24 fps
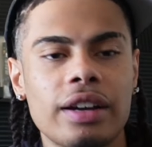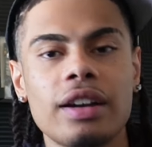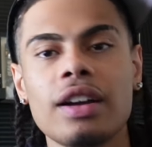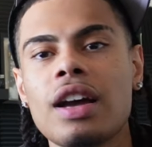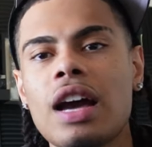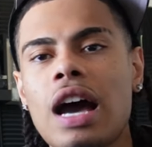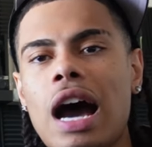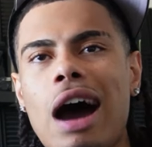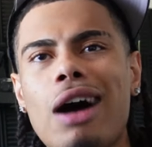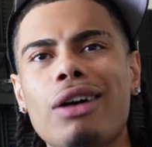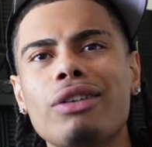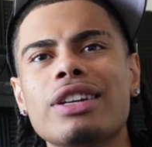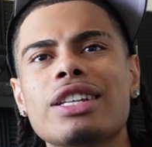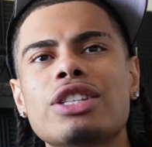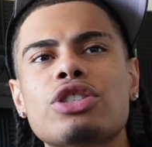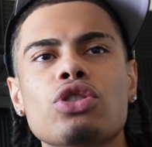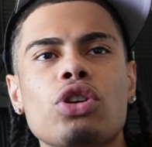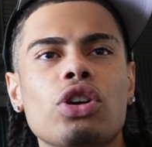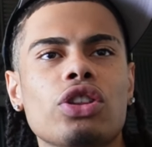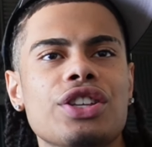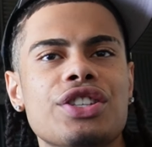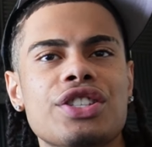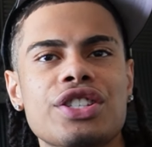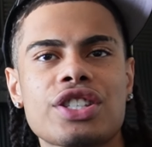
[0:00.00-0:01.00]
I only
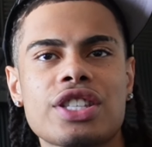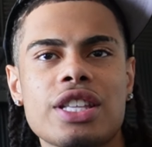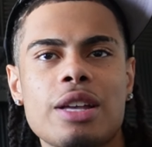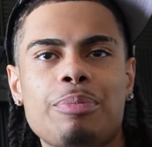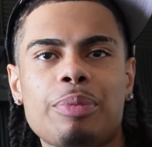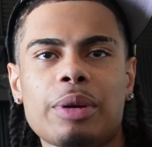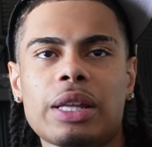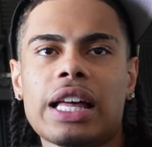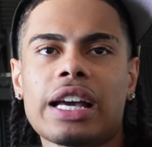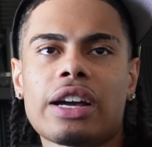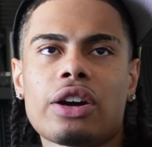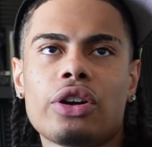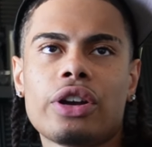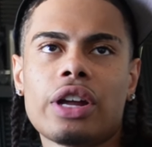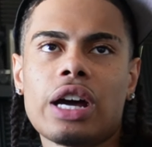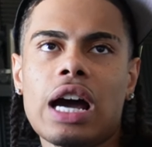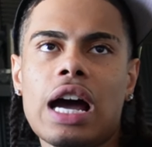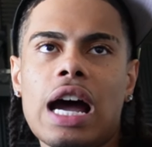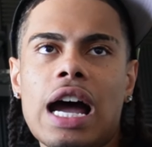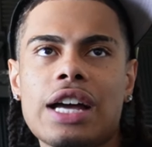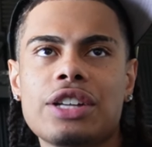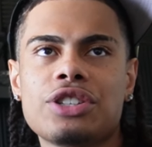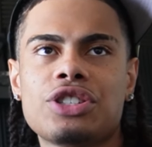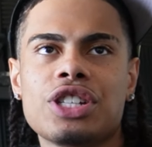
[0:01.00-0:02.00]
saw the snippet like on
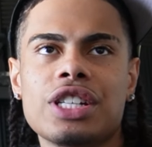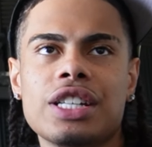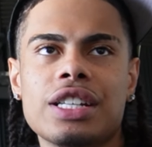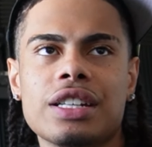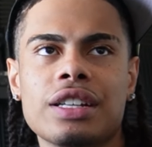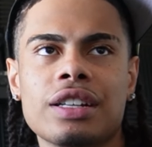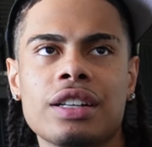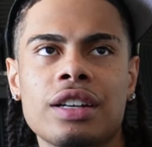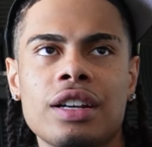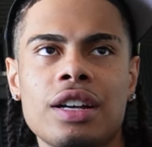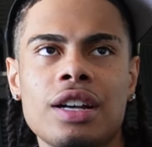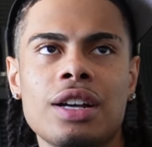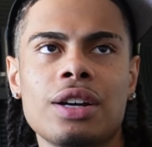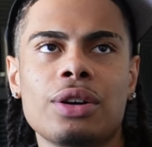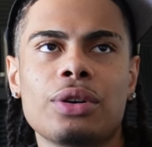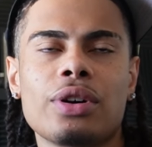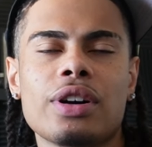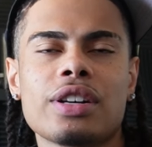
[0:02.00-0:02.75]
IG,